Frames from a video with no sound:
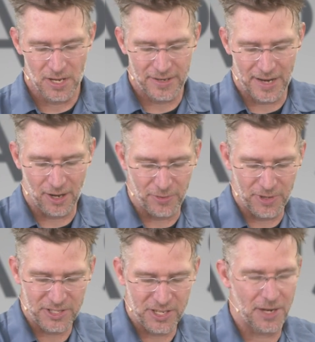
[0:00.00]
Now
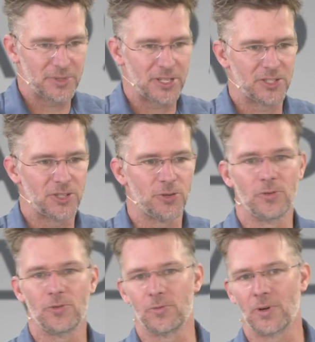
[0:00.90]
this comes in
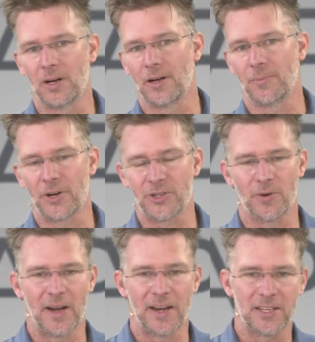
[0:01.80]
2 pressure
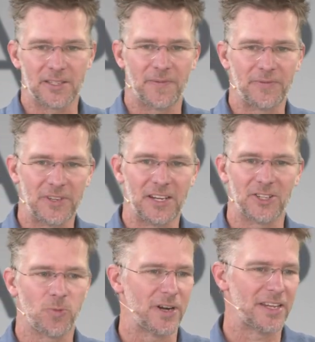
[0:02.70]
ratings, 15 and
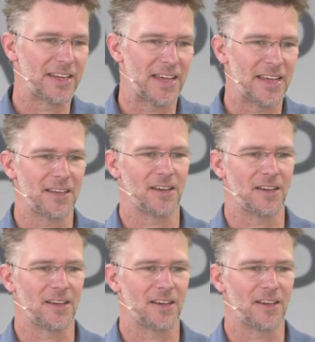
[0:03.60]
20K.